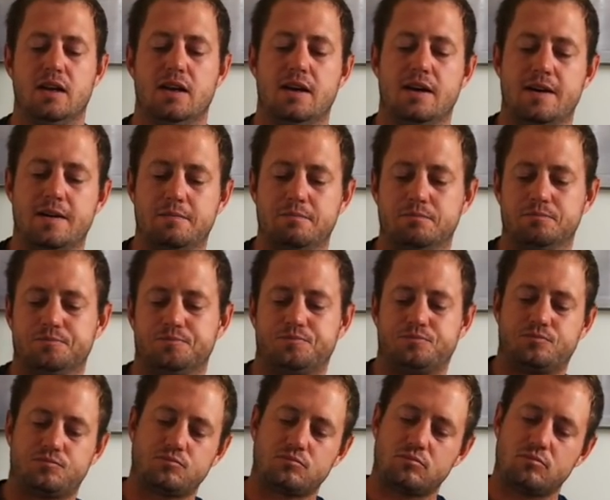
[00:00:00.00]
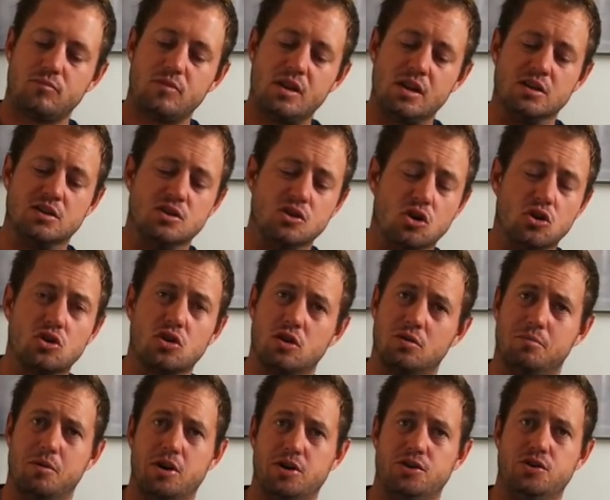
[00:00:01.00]
um, it's not going
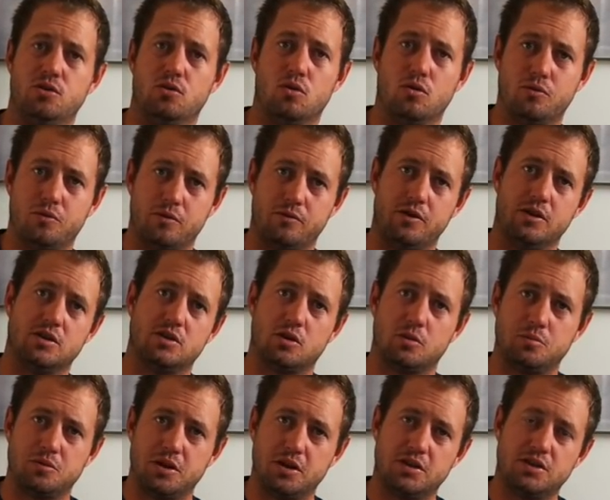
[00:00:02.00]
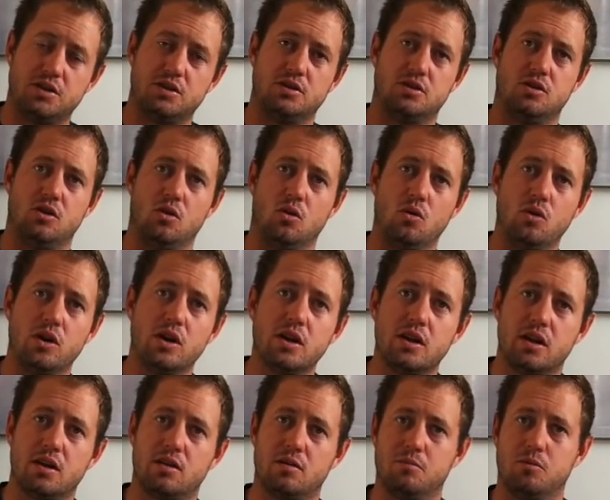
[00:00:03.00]
to bite you off if this top section is longer
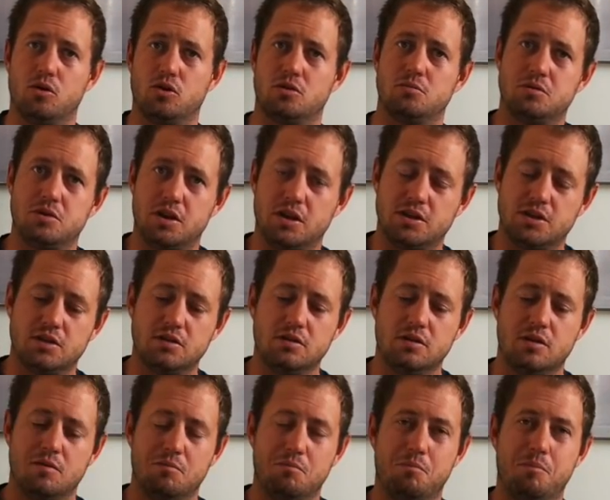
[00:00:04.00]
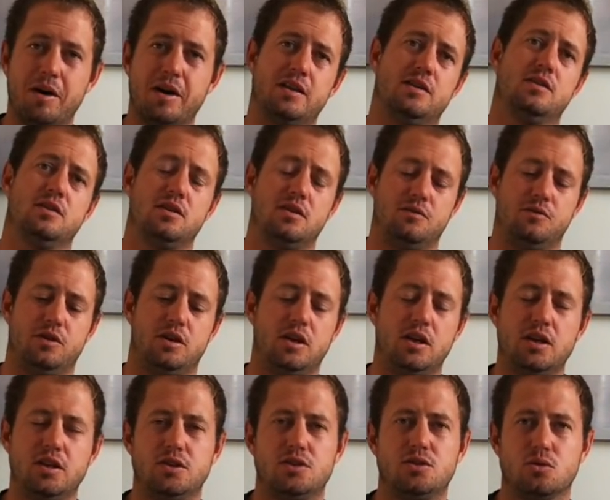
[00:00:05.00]
than the bottom section. But if it
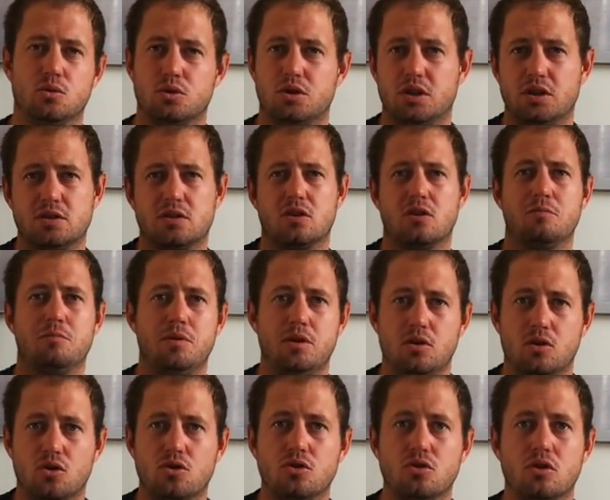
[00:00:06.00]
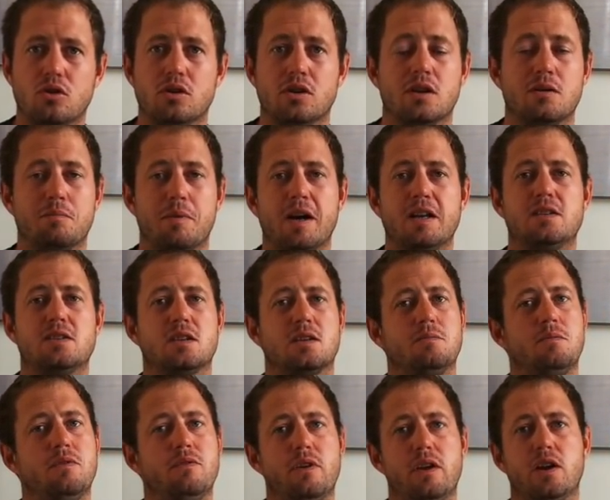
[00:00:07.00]
is shorter, and it's going to be on your, and the bait is going to
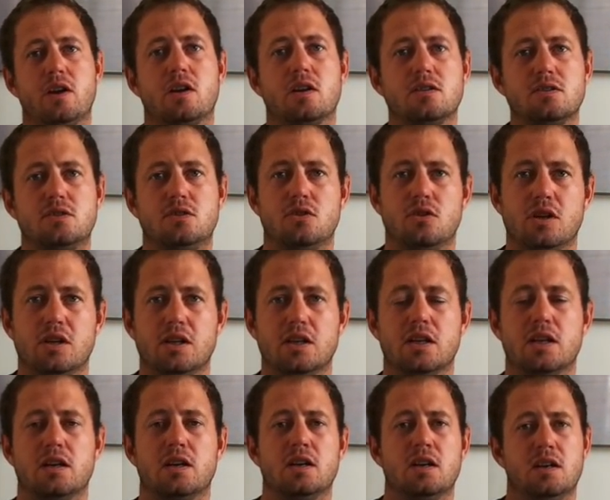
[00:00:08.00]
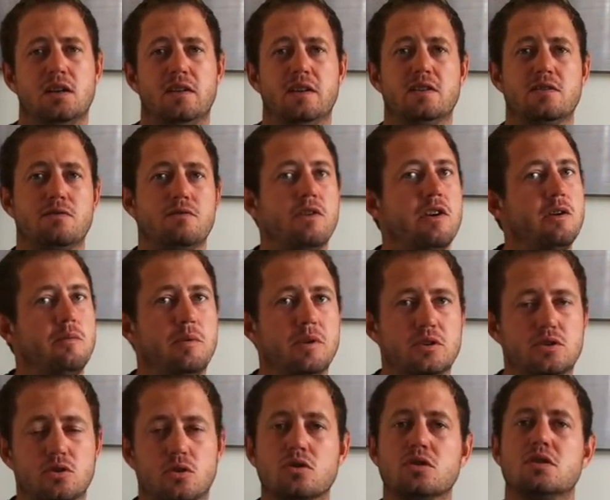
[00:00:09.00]
be very close to your leader, there's a very
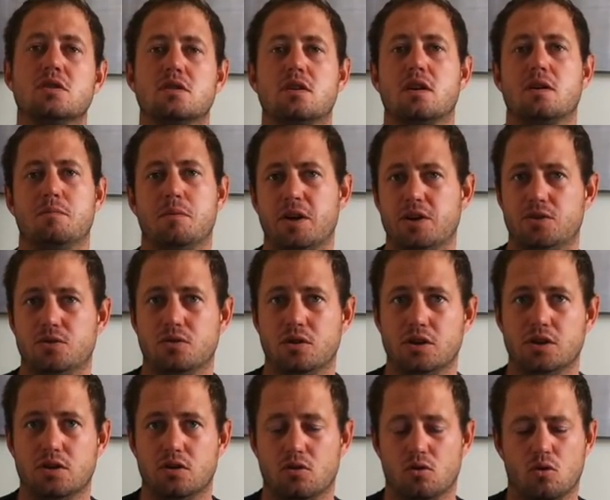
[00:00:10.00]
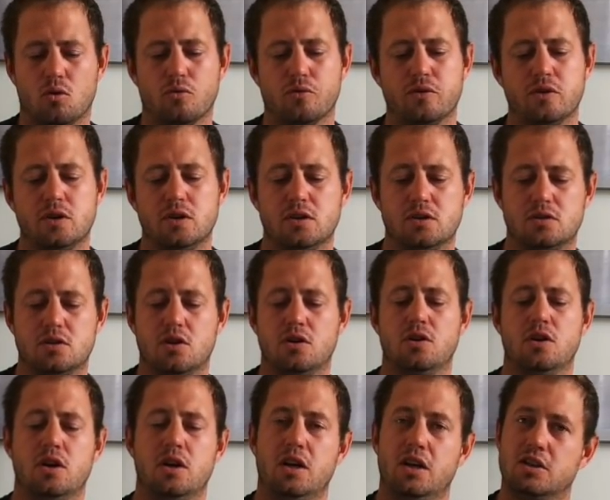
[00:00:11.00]
big chance it's going to bite your leader off.
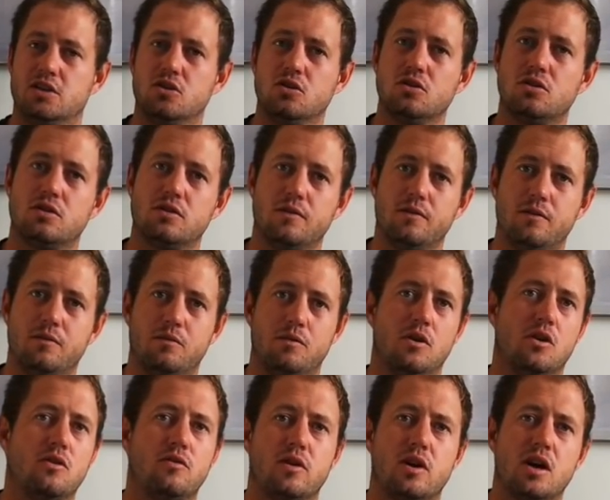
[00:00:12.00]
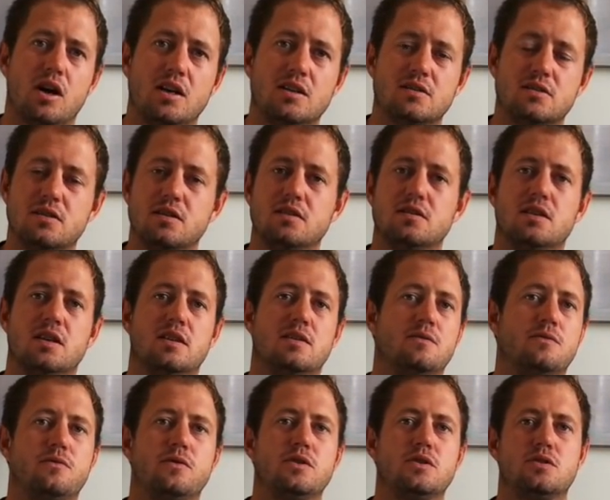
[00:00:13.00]
So it's not, a lot of the guys think that the
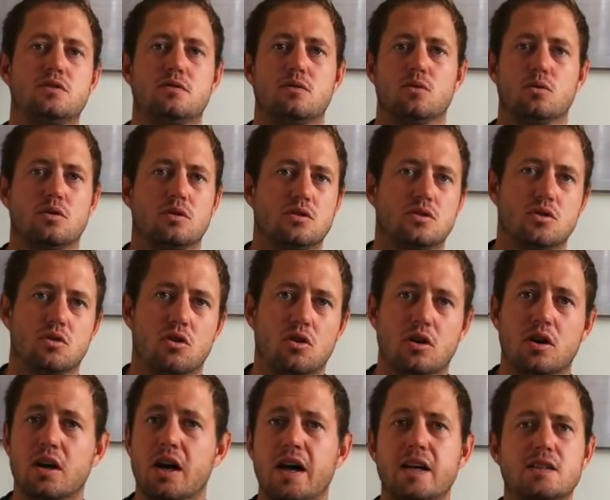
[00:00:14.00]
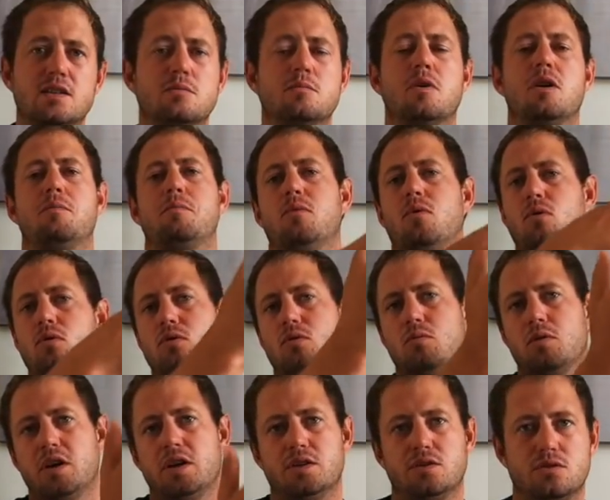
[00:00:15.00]
fish or the shark ate him up all the
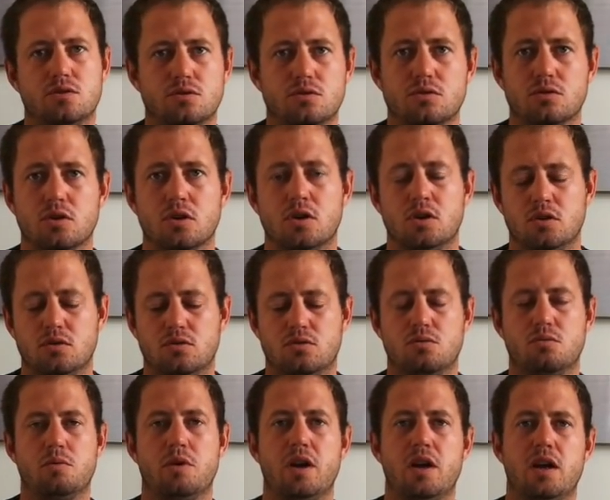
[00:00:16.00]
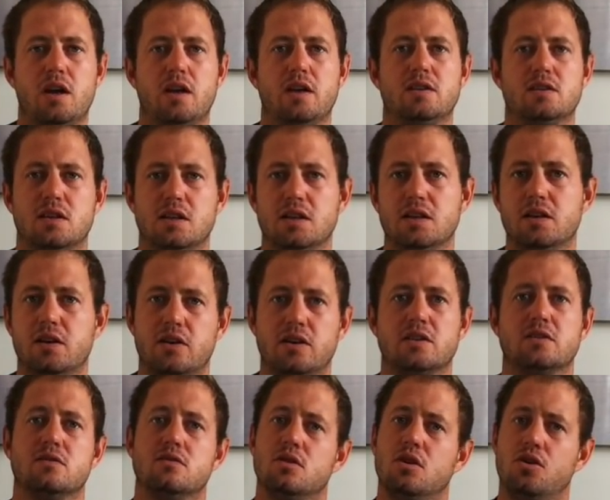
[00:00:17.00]
way to to where his leader
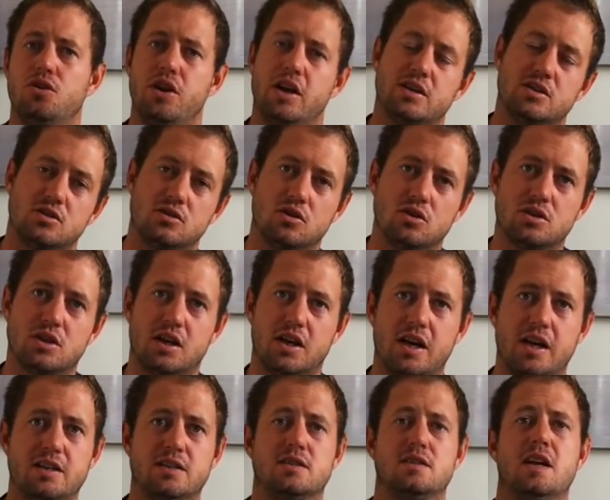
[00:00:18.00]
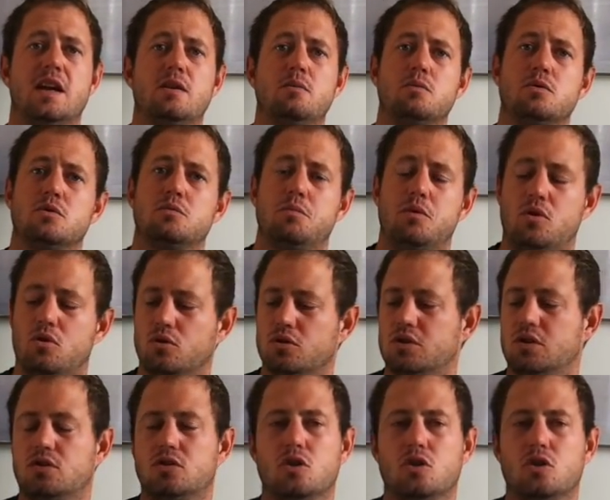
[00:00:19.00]
is. No, that's not the case. That was because the